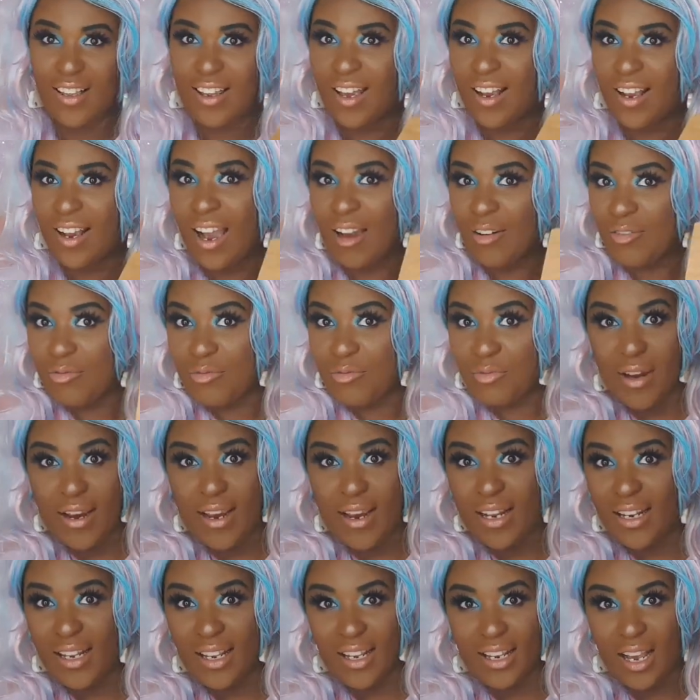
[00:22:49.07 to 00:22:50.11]
Like, I
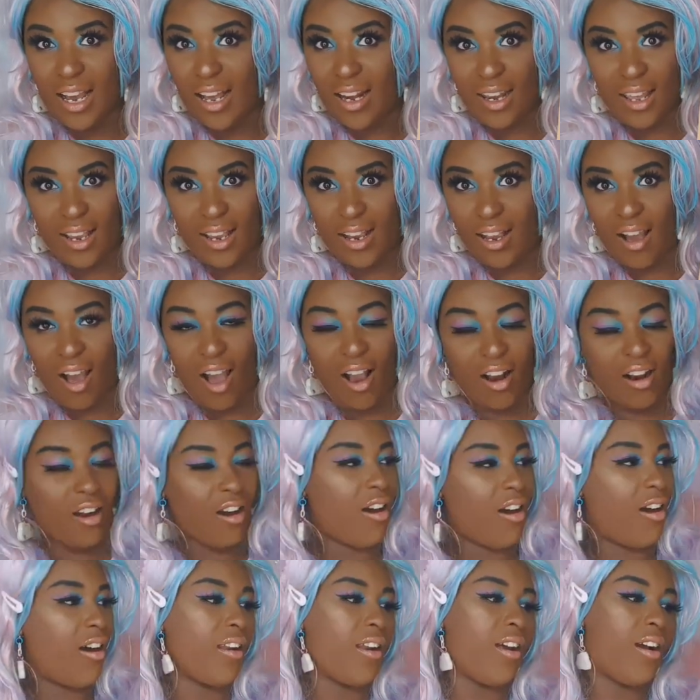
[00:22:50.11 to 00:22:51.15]
really, like, I
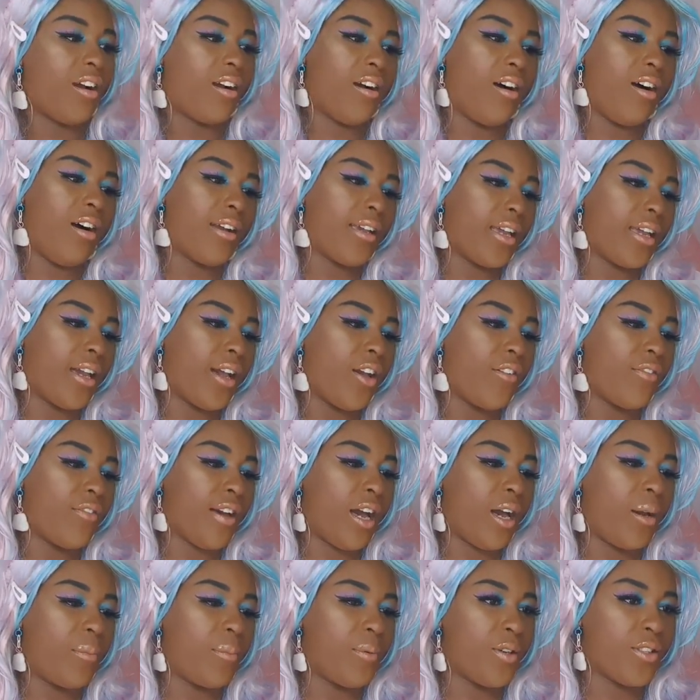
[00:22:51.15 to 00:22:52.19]
can't get over
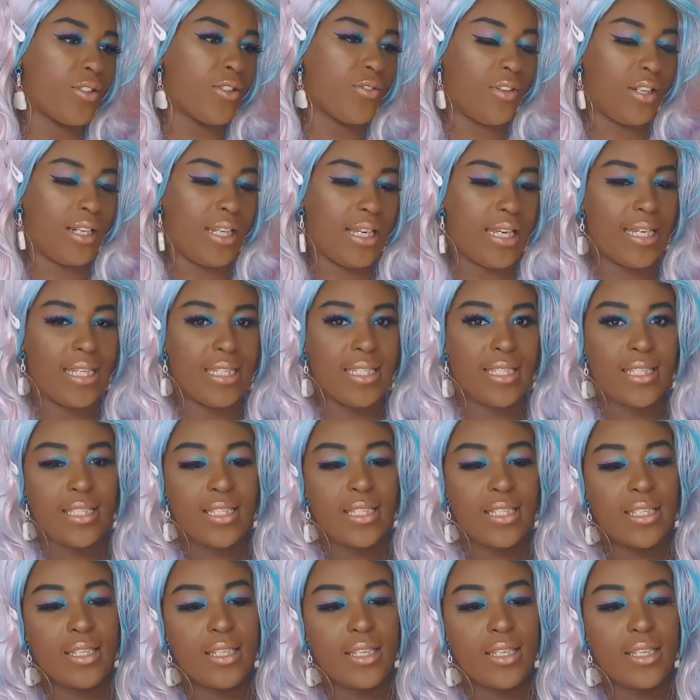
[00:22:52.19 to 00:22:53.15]
how beautiful it is.